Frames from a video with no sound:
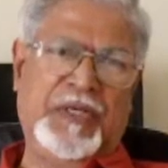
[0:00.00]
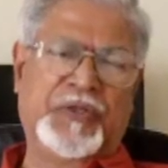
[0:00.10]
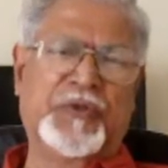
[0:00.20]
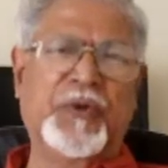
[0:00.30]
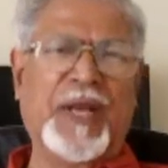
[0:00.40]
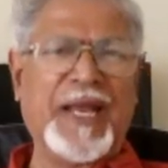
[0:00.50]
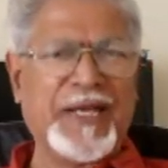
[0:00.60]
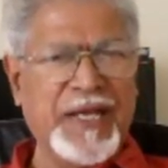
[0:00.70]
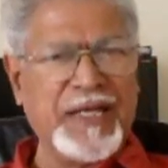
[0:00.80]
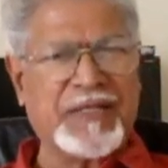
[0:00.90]
So
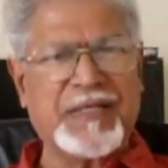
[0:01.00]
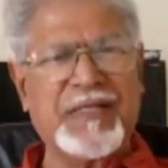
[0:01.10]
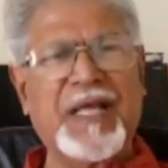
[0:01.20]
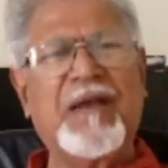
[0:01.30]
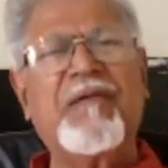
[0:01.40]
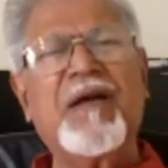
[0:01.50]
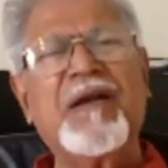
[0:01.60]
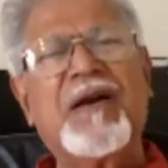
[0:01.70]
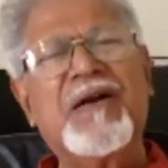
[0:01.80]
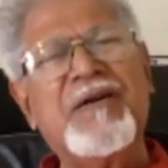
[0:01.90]
like this, there were
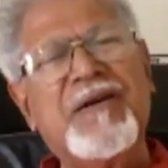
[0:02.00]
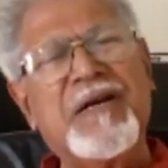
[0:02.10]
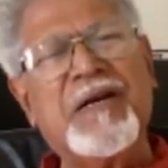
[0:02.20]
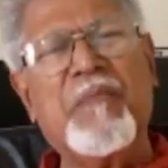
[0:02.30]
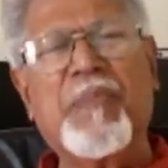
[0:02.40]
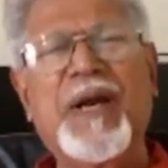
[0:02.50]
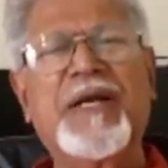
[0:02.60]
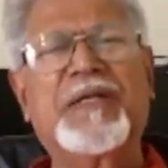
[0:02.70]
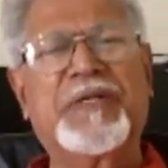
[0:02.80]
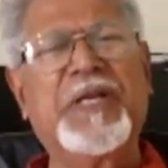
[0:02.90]
100
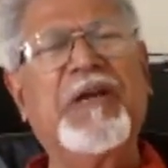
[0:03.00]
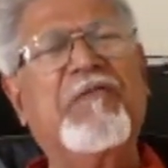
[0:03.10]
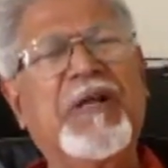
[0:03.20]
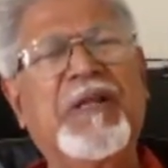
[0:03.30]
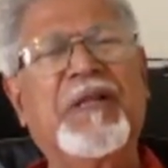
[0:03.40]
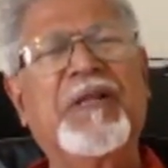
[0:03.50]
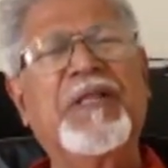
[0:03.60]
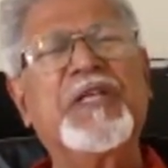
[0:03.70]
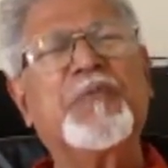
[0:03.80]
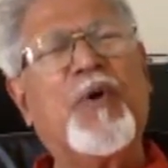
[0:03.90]
complaints. Even
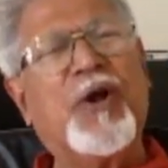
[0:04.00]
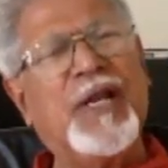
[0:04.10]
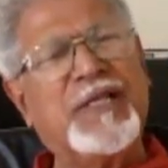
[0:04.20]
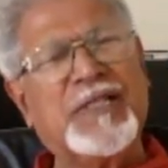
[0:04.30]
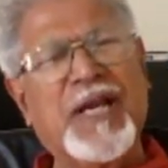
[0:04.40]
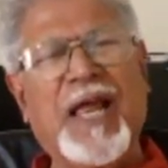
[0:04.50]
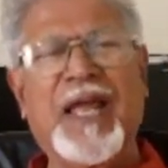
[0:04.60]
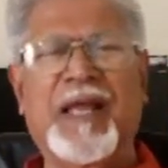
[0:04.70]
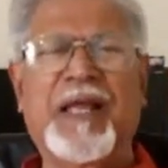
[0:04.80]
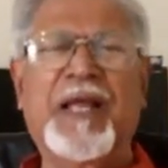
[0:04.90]
the smallest,
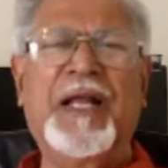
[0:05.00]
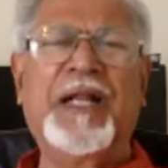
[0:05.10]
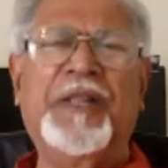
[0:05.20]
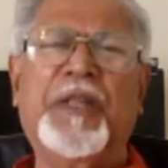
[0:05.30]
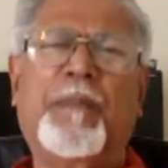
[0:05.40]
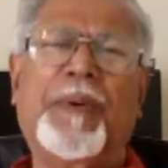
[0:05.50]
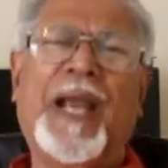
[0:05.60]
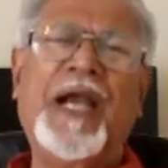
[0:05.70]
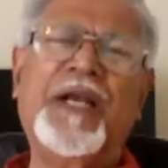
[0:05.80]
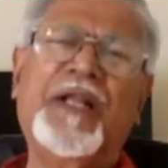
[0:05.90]
like the
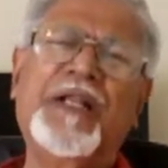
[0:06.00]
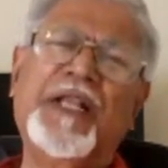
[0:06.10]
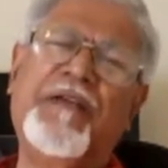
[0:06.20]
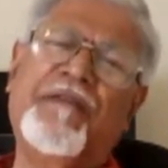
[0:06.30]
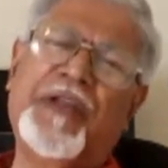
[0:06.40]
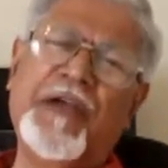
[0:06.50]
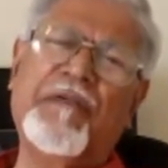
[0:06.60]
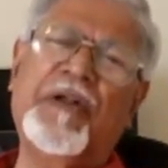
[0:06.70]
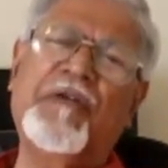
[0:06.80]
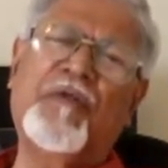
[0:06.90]
plantain leaf
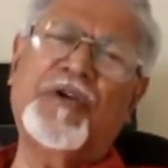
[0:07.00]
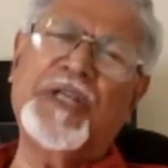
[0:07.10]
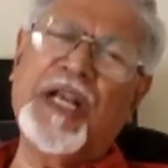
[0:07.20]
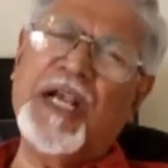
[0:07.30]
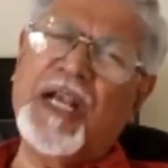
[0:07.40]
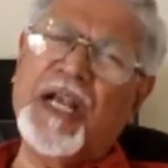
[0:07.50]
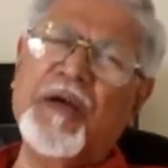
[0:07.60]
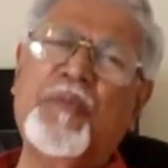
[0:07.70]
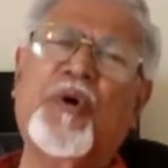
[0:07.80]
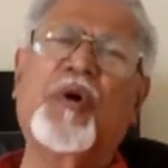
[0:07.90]
given was a
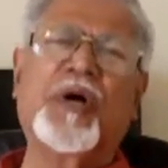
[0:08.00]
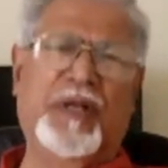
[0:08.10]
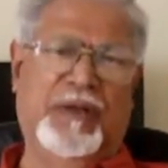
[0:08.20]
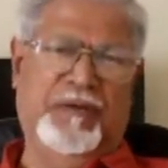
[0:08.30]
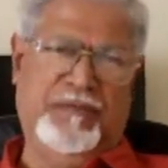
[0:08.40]
little broken.